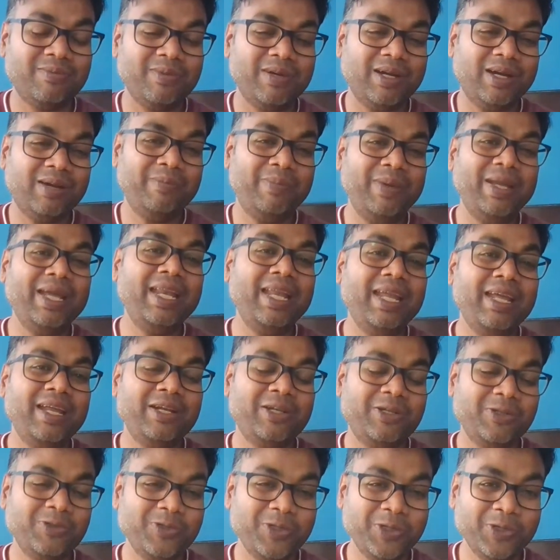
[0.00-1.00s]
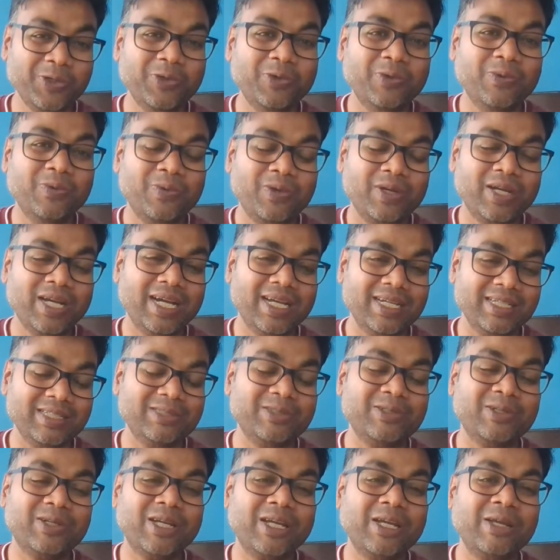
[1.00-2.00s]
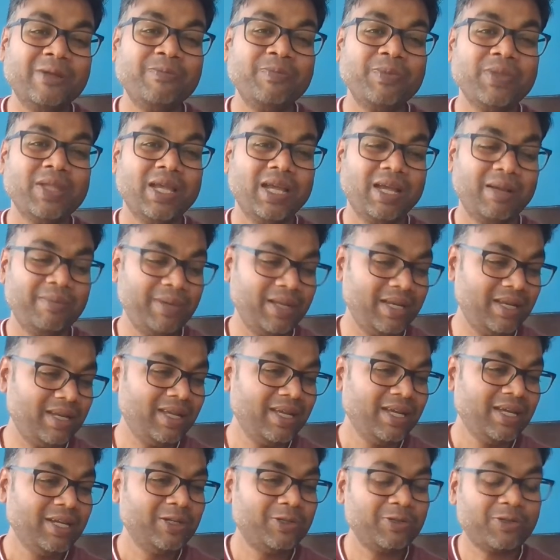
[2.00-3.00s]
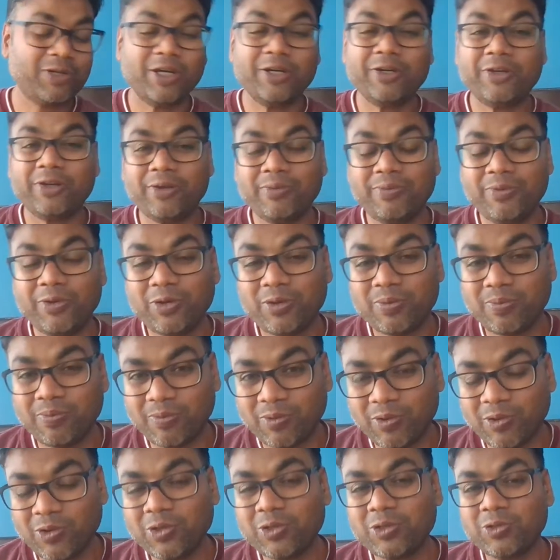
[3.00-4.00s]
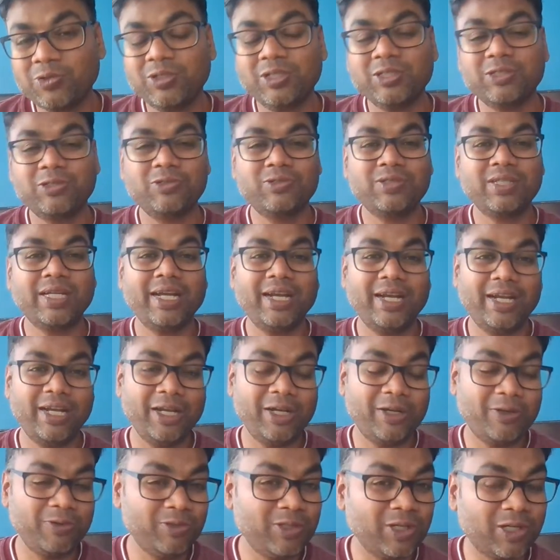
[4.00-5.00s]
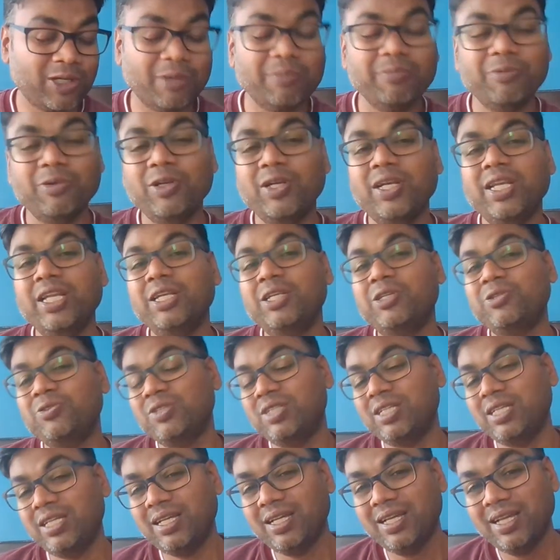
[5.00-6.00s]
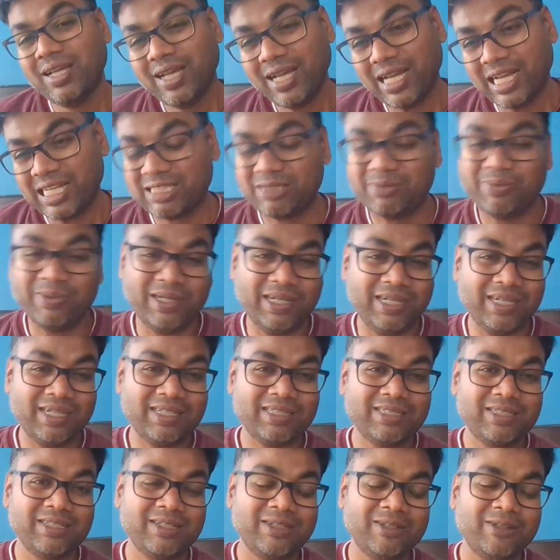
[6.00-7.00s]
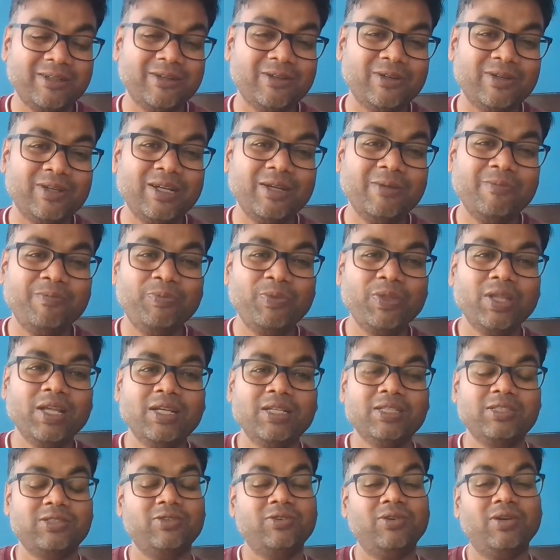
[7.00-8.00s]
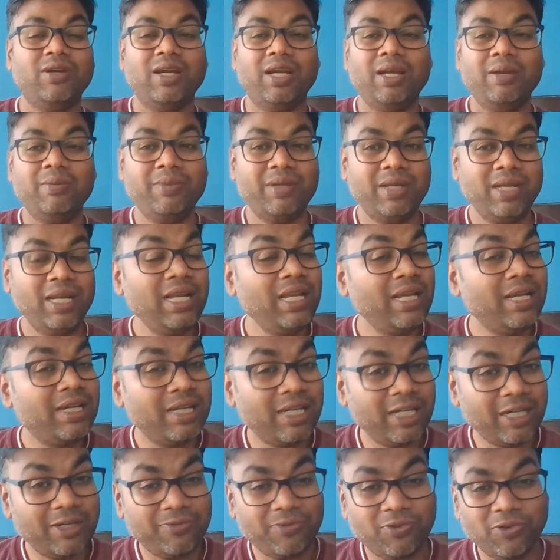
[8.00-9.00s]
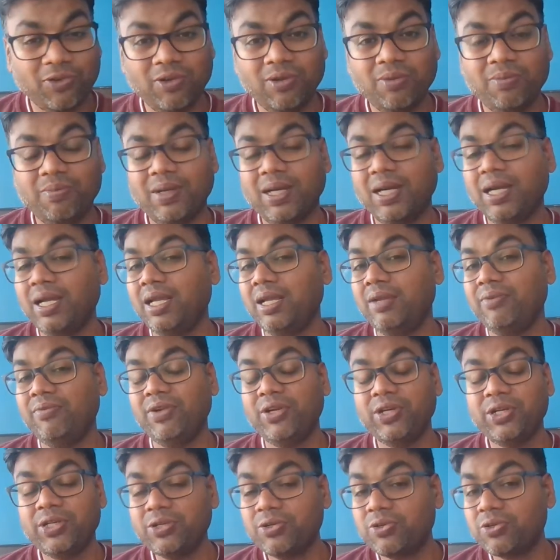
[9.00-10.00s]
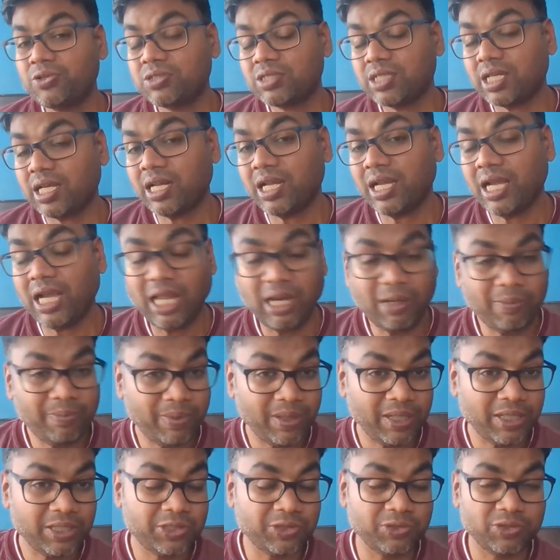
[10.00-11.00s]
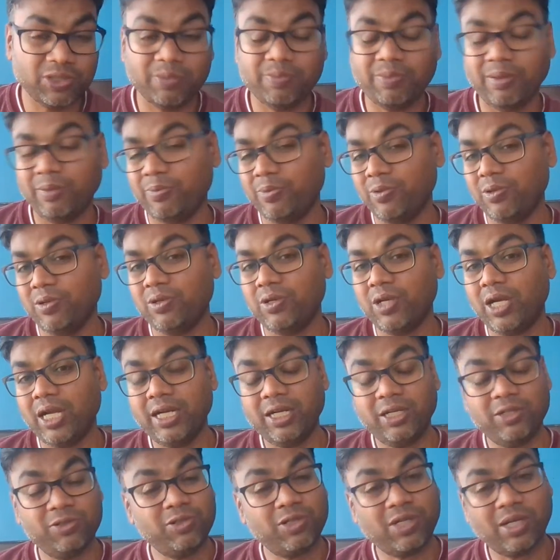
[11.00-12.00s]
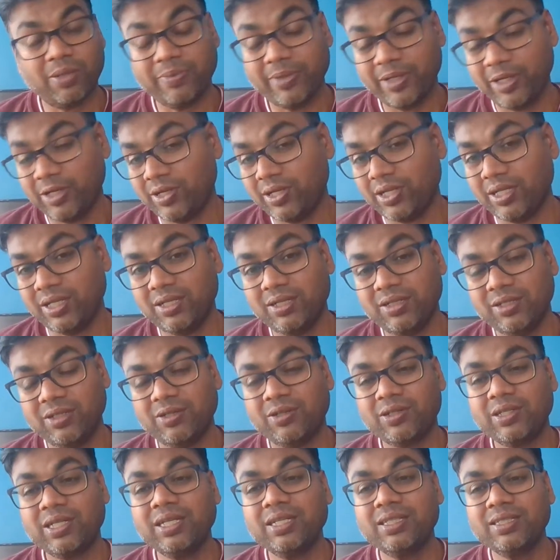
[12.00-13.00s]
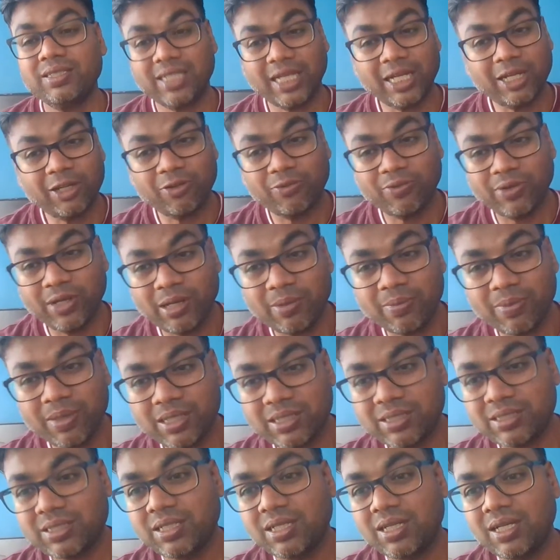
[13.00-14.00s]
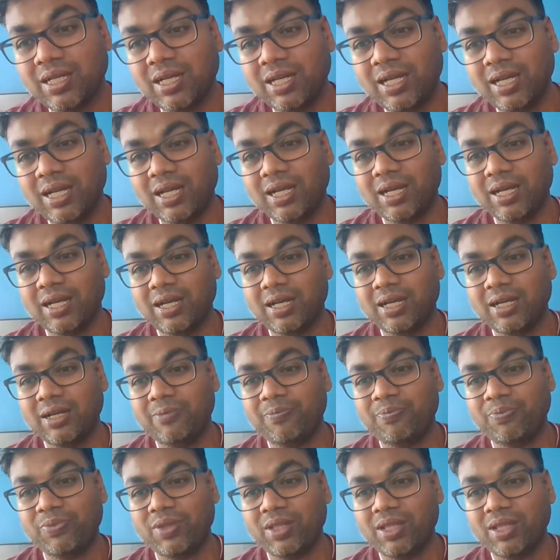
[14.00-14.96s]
appealing to you guys. Okay. I mean, to contribute more to the society, to the community, to the aspirants. Okay. So I'm really grateful my videos are helping to the people and to the community. Okay, thank you very much, uh,